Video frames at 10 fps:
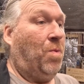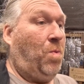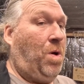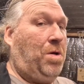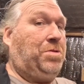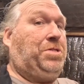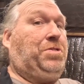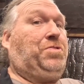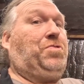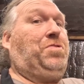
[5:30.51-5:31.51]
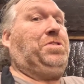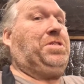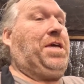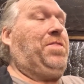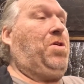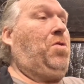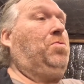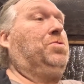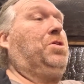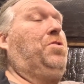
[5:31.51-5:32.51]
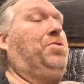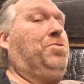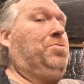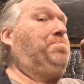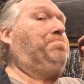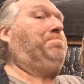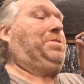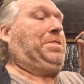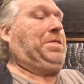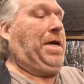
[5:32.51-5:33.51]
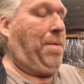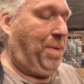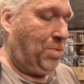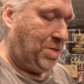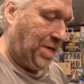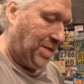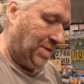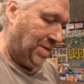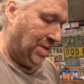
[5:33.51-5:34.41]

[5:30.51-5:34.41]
whilst you're trying to get the holes lined up to get a bolt in.